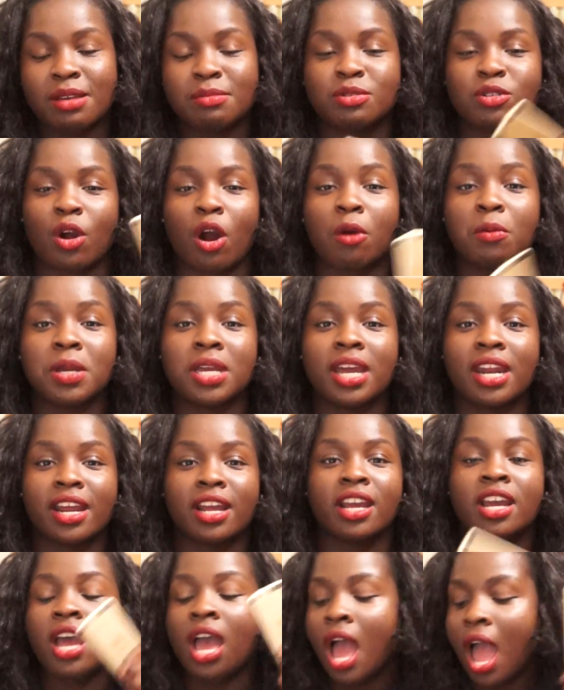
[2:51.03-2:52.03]
So are we getting
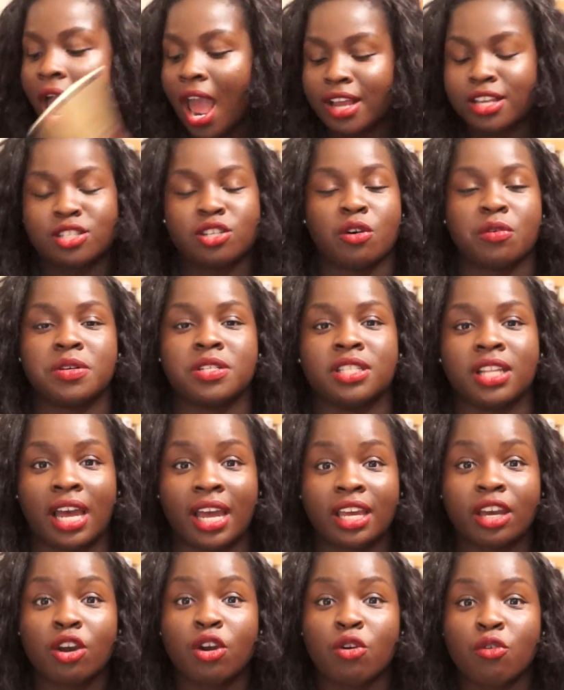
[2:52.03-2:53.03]
EXO in
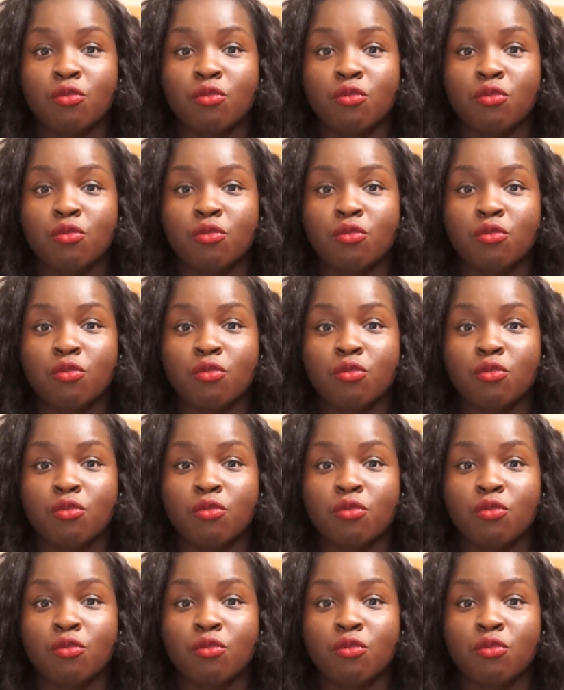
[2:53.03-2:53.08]
like